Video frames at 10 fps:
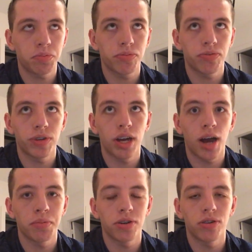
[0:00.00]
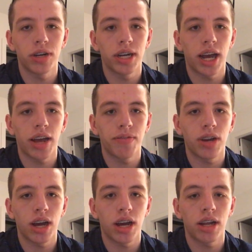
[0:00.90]
phenomenal, and I have
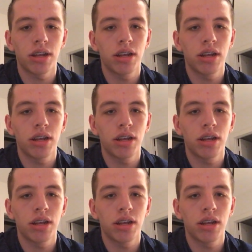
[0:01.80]
not